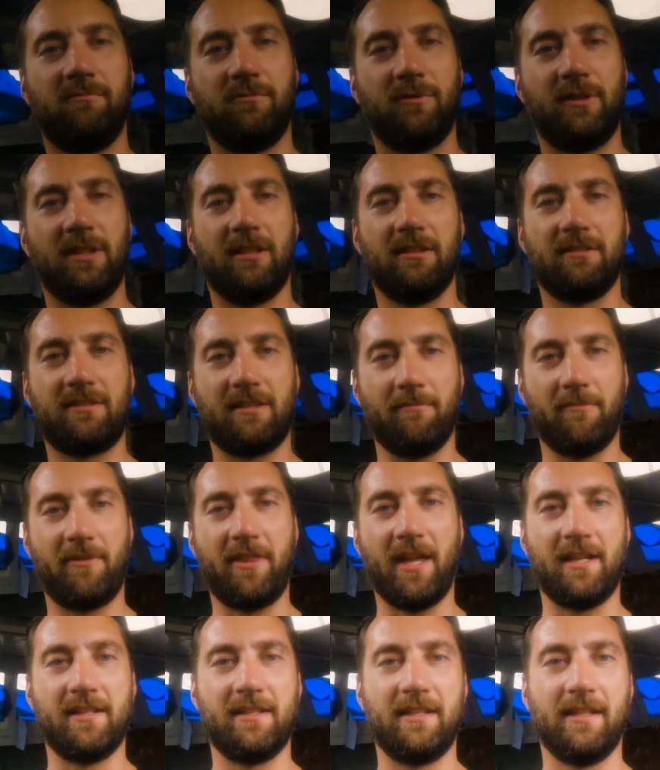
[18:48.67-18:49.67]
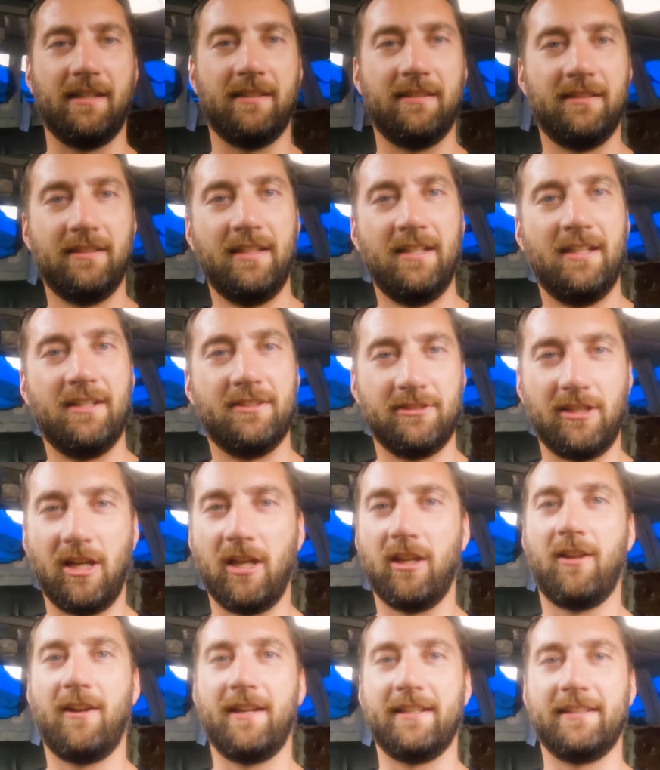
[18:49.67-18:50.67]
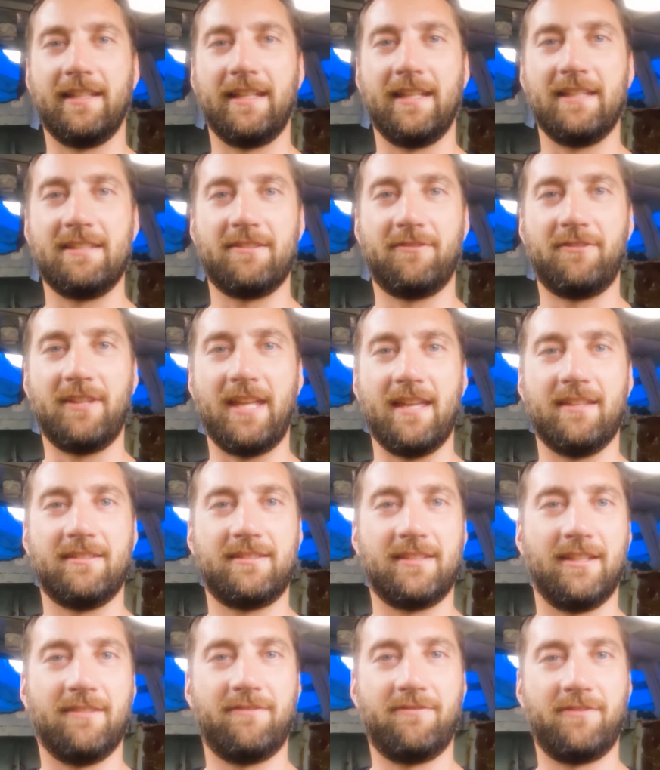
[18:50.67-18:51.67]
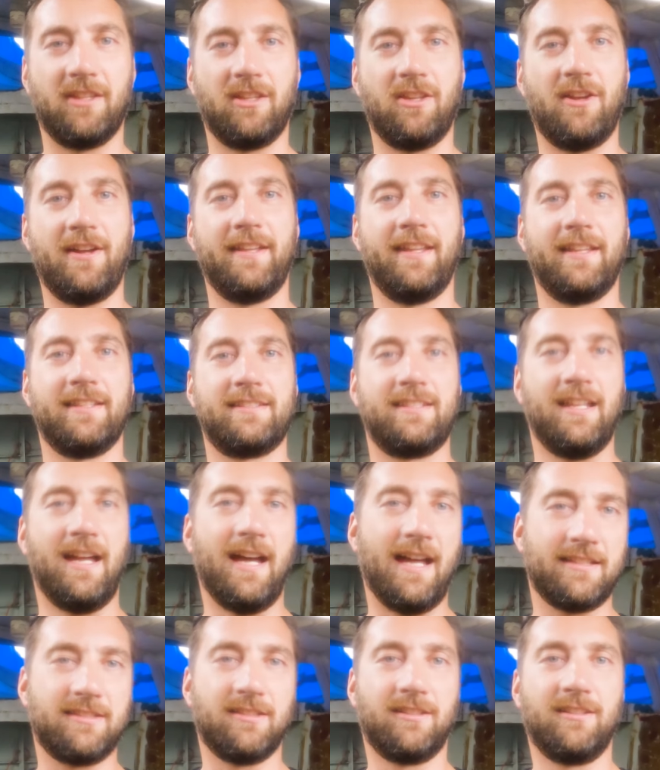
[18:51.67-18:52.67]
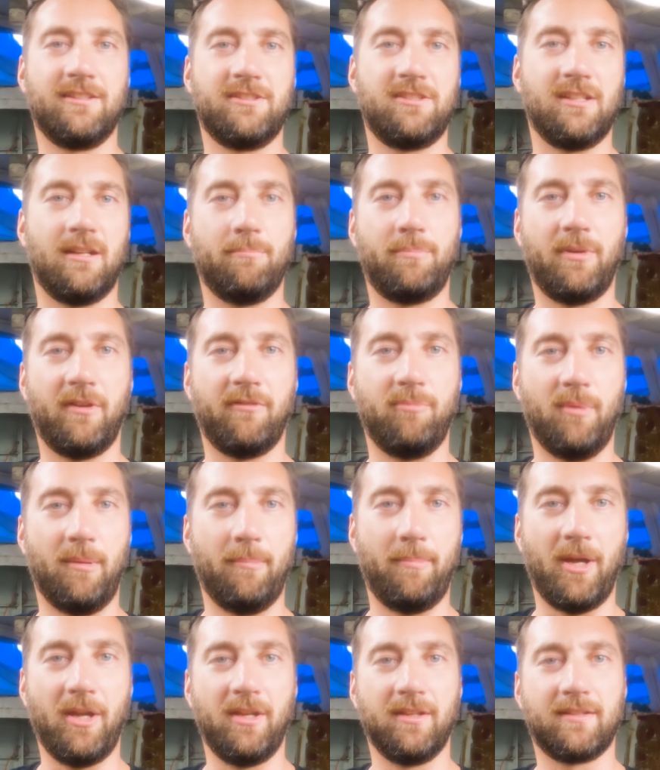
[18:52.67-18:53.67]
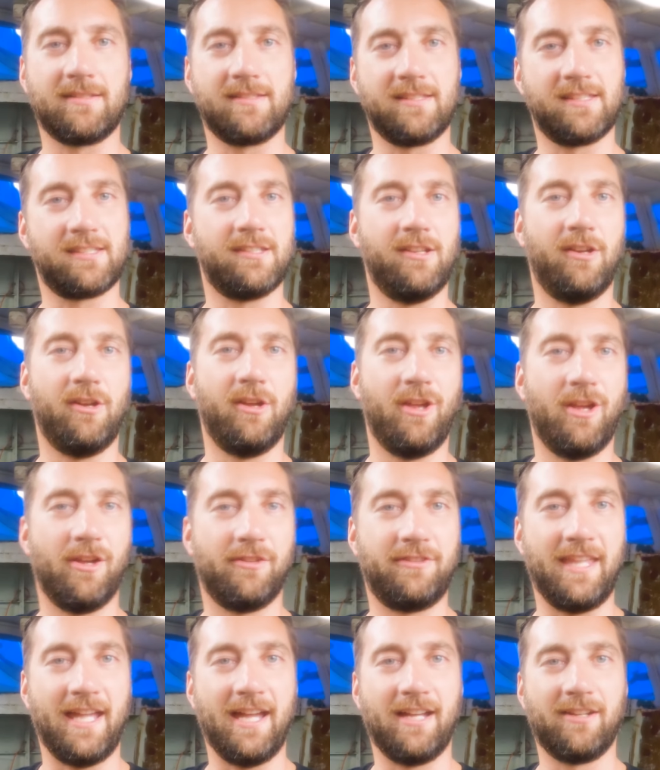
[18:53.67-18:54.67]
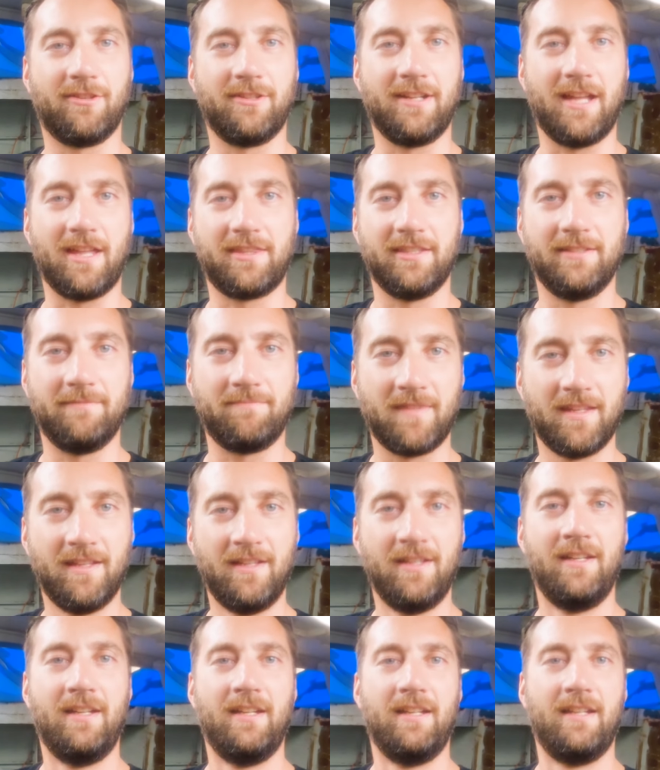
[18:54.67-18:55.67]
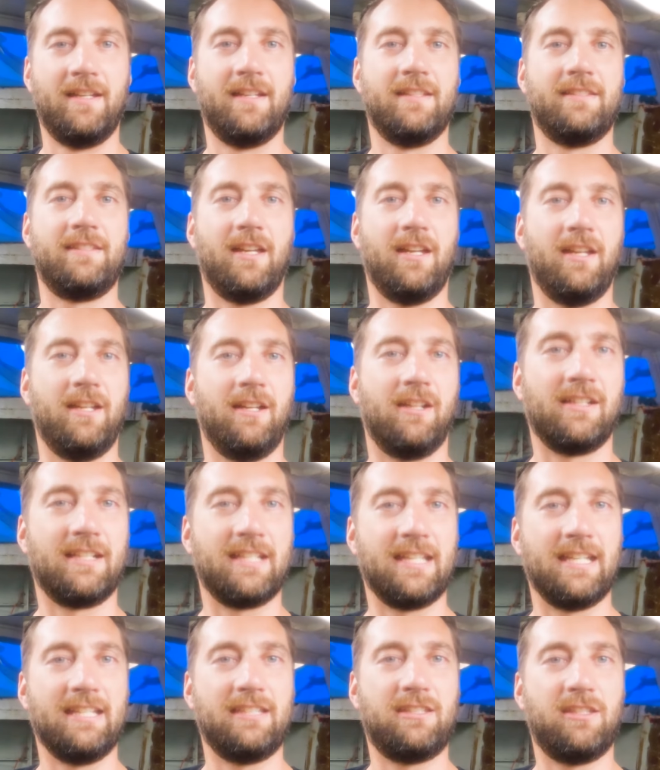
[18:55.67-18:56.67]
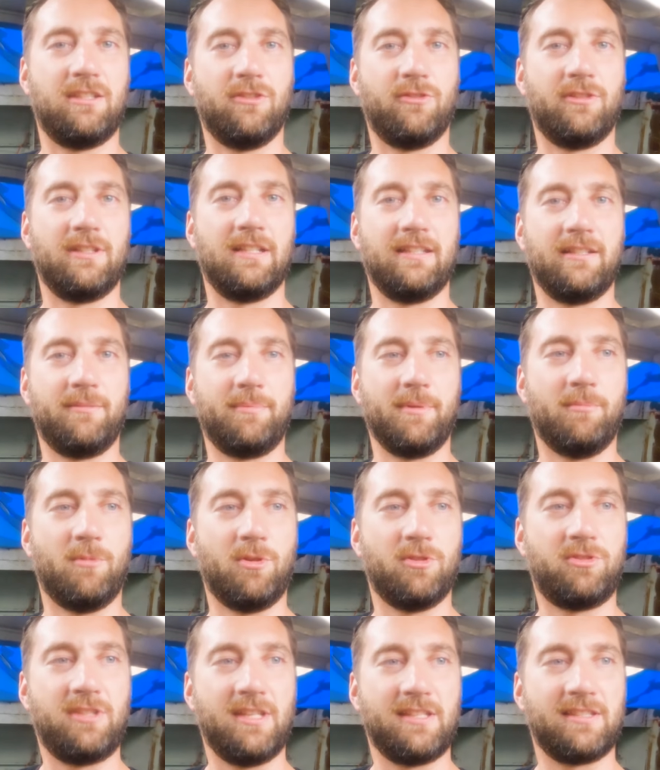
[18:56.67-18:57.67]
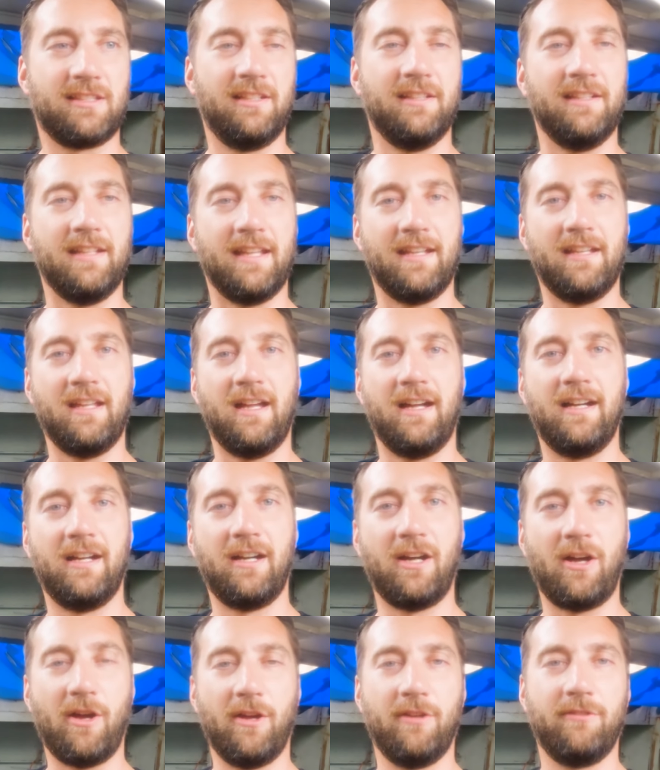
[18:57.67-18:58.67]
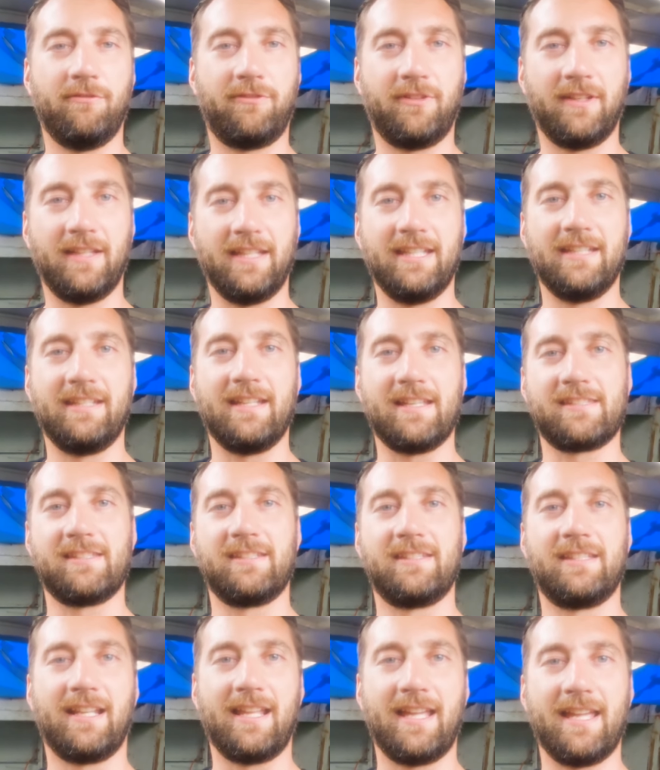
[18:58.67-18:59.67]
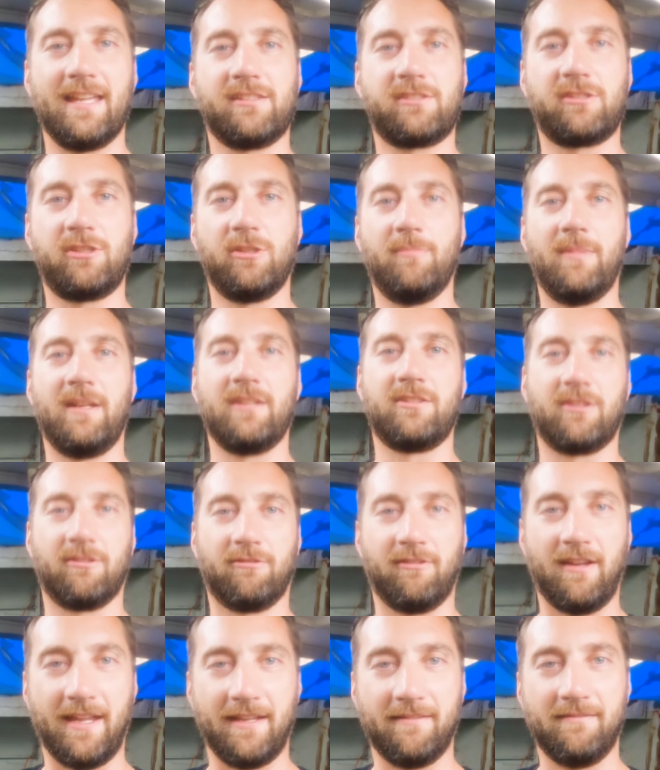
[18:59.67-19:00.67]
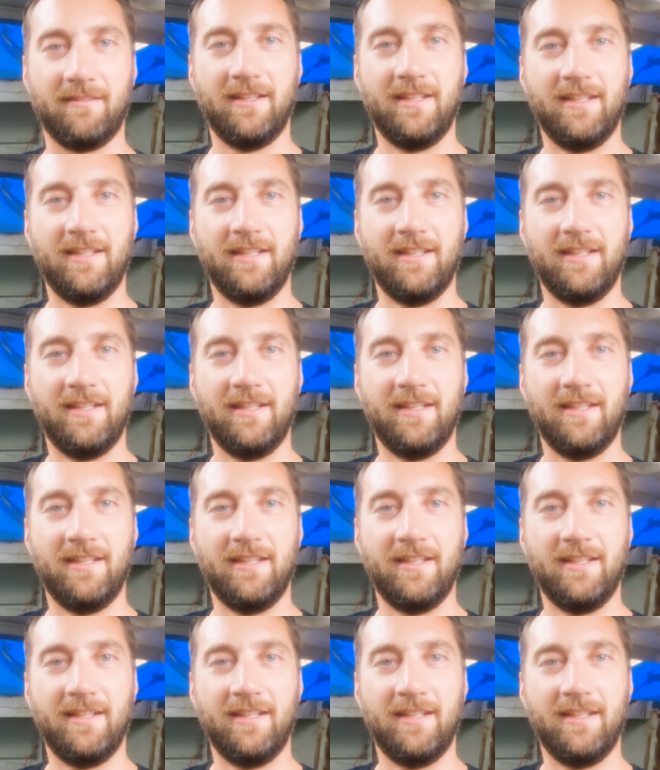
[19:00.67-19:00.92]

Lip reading: we've got some thunder, no lightning as of yet, so if the lightning starts I'm going to jump off my boat because it's not earthed out or nothing. So I'm going to get into doing a little bit more chiseling, and hopefully it doesn't delay us too much, the rain.